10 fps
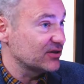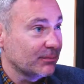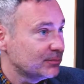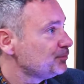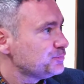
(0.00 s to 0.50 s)

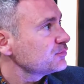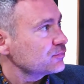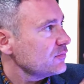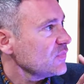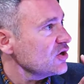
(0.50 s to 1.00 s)
on
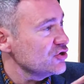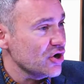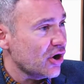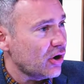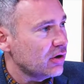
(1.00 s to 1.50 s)

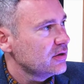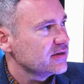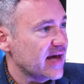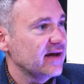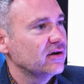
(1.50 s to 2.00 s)
your
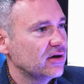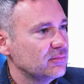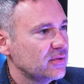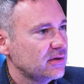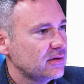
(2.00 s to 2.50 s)
care
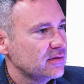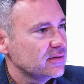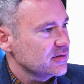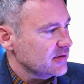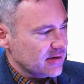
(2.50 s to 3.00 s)
home,
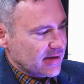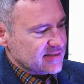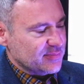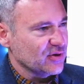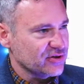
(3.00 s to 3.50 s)

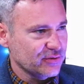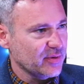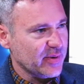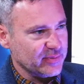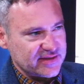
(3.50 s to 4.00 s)
as opposed to other
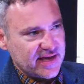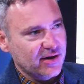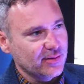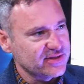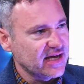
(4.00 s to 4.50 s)
people's care
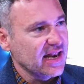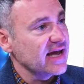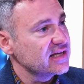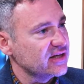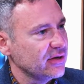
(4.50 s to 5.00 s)
homes that are
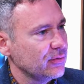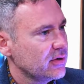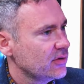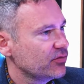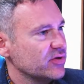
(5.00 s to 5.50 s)
like
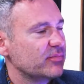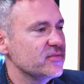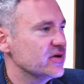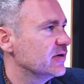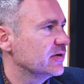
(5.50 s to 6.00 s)

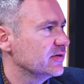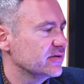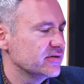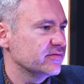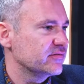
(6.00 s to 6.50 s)

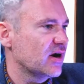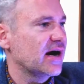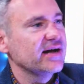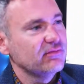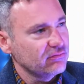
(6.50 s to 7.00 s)
you've got a
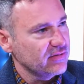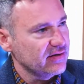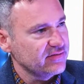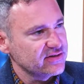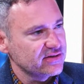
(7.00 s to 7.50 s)
higher run rate
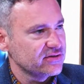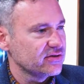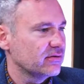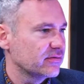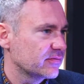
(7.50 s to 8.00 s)
of incidents,
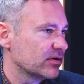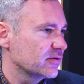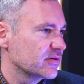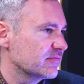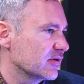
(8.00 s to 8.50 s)
or
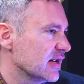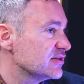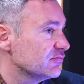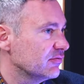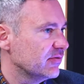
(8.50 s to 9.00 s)
you've got
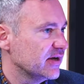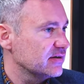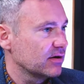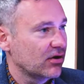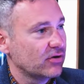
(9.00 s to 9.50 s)
less run rate,
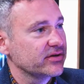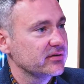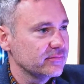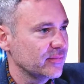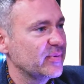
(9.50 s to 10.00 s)
or
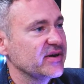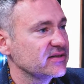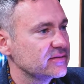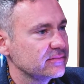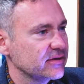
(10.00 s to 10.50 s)
we
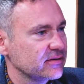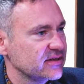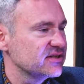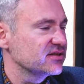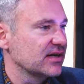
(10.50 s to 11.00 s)
predict
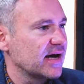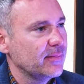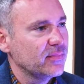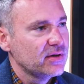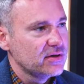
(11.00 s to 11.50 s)
this is going to
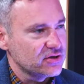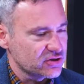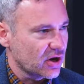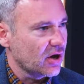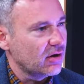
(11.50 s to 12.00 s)
happen. So there's
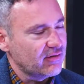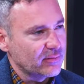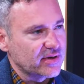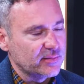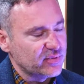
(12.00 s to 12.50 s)
a lot
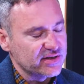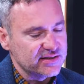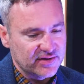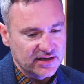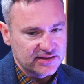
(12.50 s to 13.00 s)
around kind of
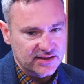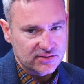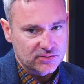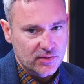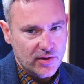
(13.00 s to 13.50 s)
predictive
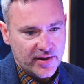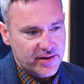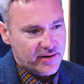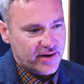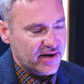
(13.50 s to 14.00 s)
analytics.
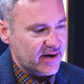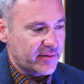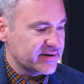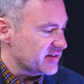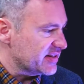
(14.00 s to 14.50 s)

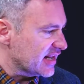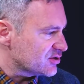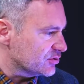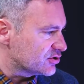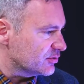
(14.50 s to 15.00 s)
And then the last
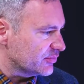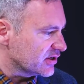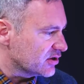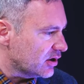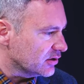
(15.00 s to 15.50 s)
one's something
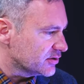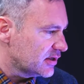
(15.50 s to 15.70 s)
called